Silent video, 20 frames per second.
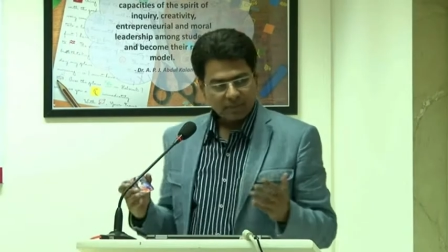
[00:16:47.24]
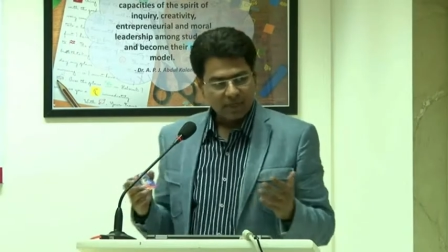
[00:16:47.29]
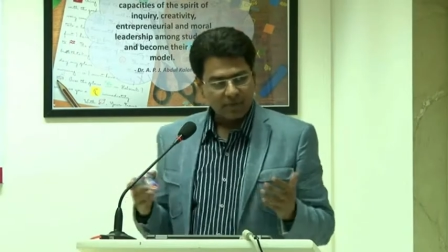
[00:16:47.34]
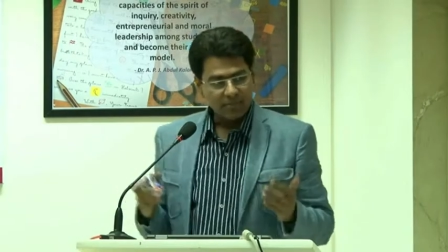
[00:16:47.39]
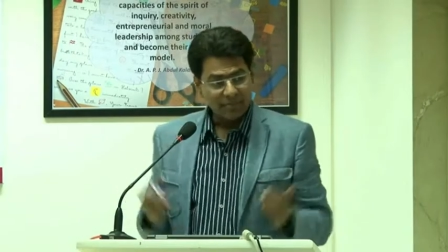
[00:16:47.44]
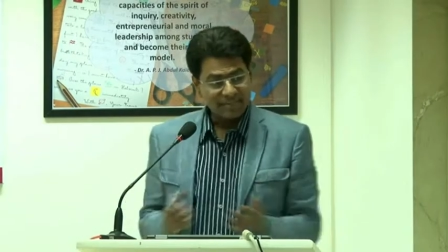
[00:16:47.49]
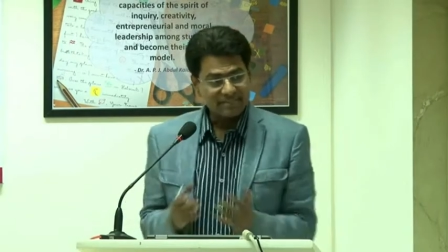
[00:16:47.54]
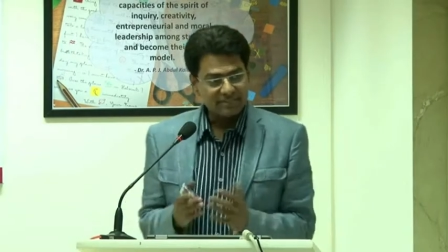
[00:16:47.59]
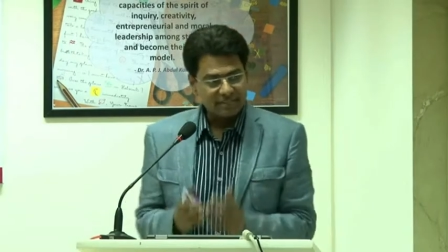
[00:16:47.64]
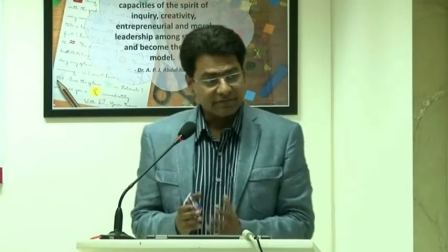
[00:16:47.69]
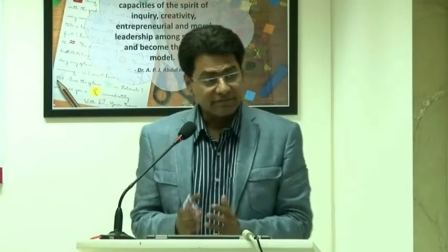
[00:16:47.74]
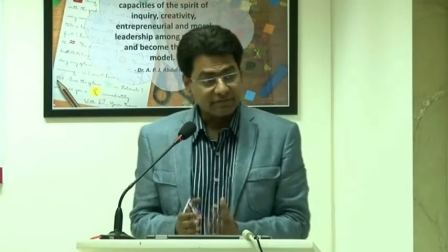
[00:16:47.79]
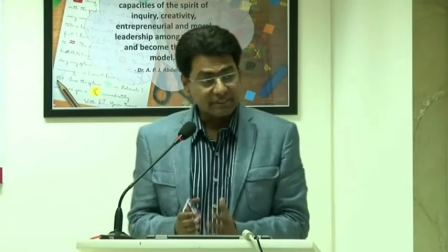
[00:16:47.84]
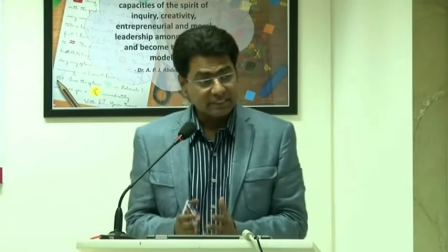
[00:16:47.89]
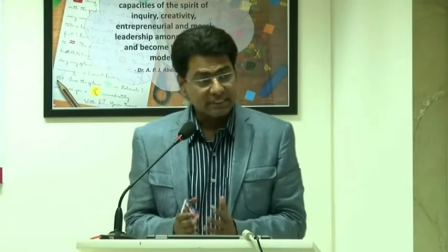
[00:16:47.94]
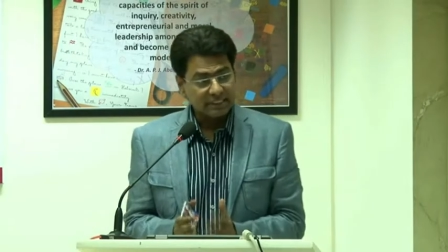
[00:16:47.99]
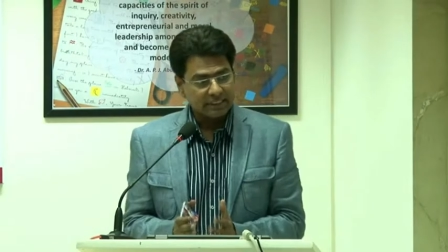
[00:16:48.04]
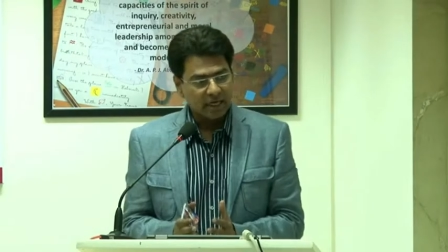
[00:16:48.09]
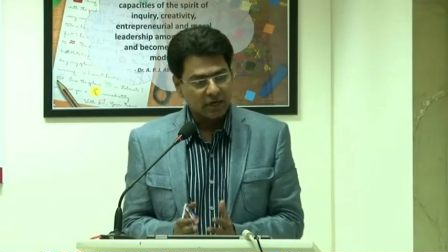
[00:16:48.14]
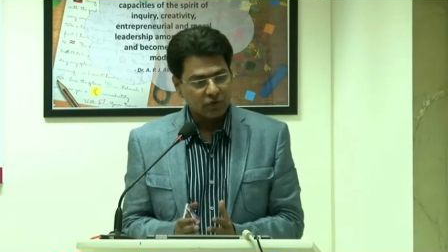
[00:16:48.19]
mess that we
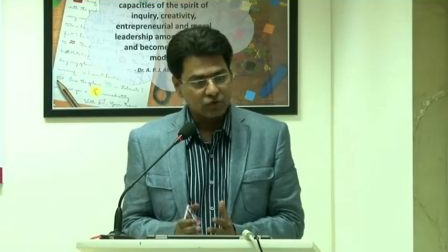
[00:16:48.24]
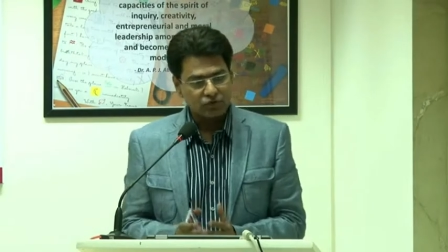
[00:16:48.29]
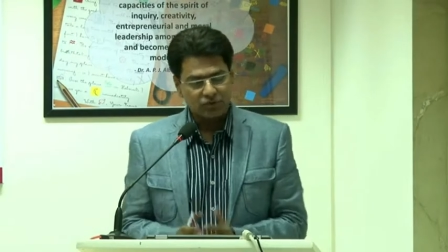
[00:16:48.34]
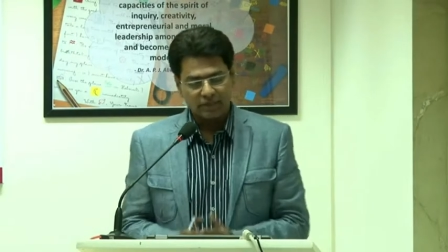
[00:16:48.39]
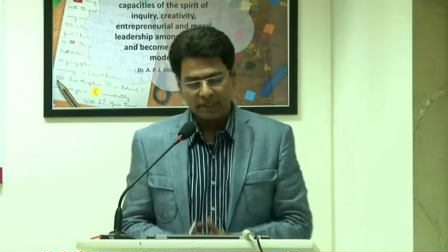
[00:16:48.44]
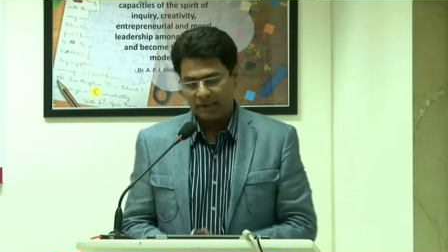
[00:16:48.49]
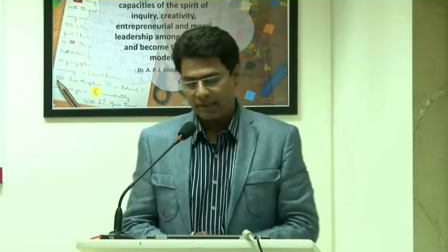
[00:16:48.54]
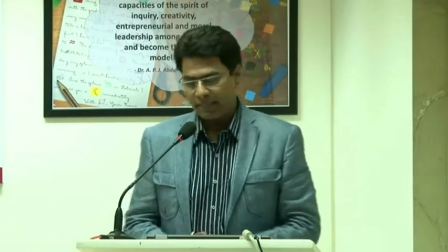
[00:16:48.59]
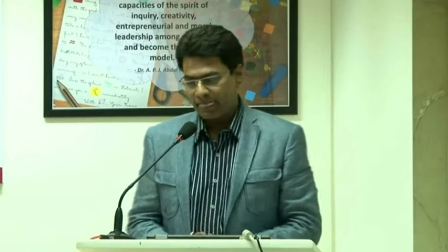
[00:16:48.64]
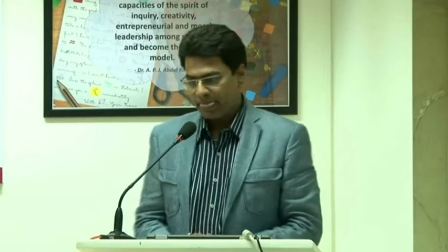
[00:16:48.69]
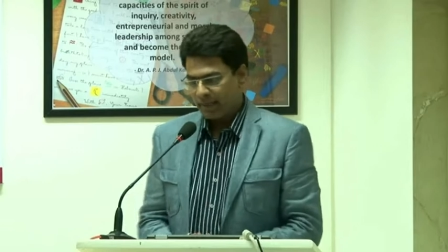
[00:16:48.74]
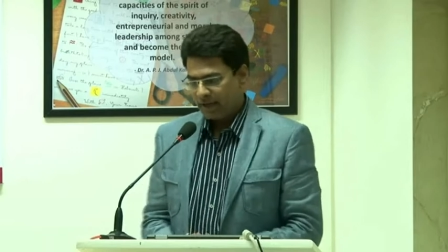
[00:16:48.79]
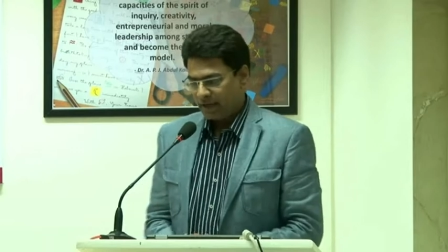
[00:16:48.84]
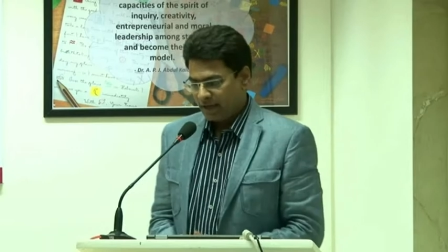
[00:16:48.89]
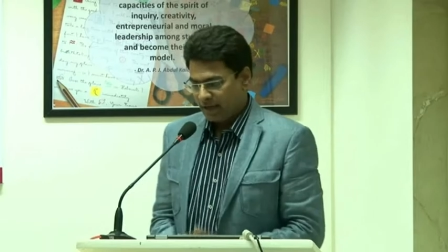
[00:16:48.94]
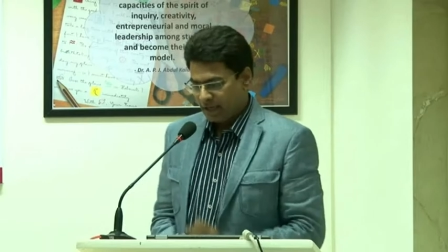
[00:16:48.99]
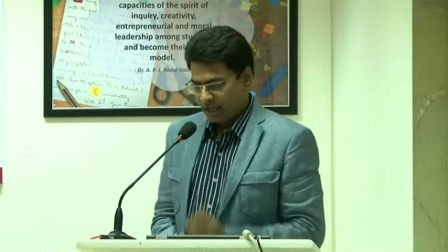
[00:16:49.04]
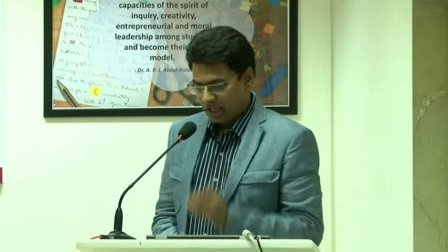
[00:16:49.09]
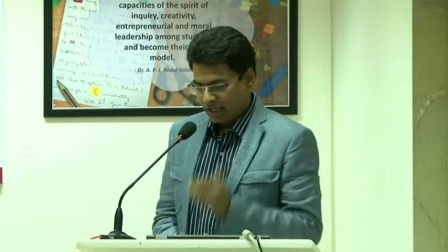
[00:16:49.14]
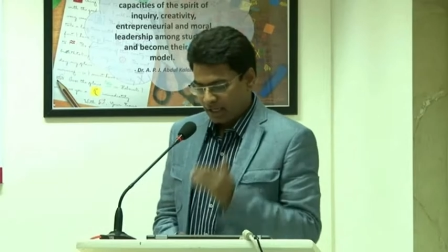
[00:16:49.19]
see now today.
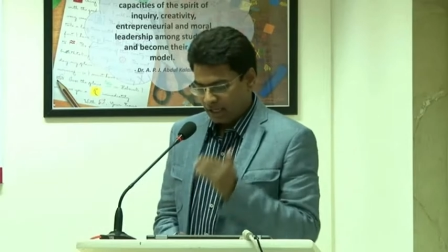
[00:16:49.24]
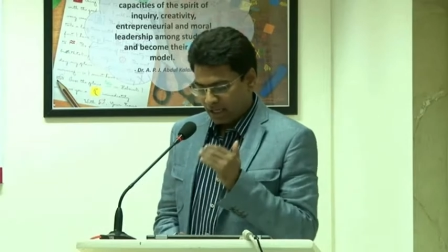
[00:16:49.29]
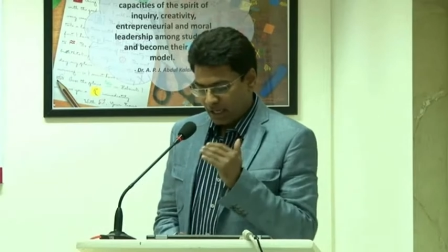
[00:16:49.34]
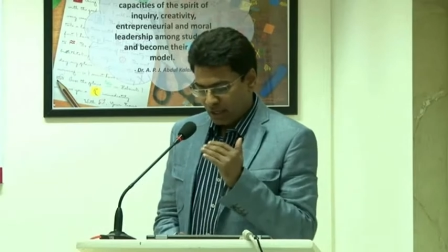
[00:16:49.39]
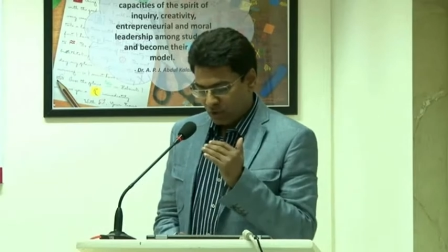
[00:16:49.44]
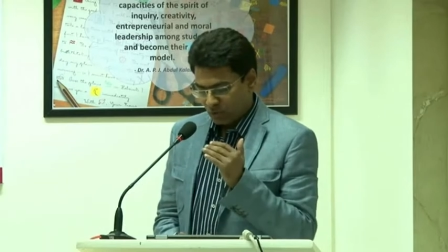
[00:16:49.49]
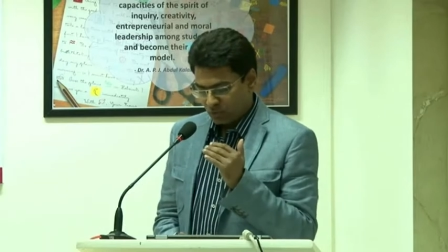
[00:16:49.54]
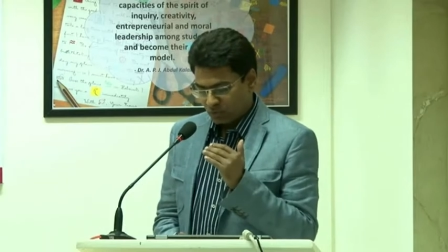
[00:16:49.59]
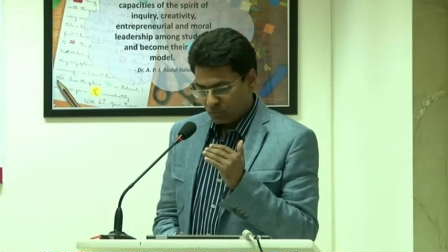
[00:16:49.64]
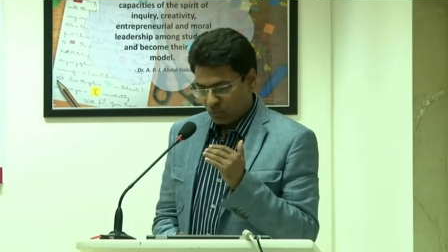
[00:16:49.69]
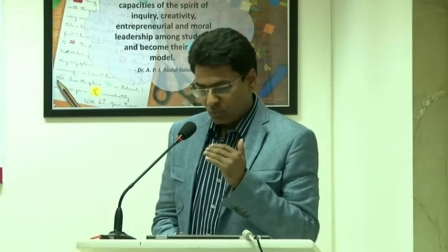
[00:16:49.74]
Now,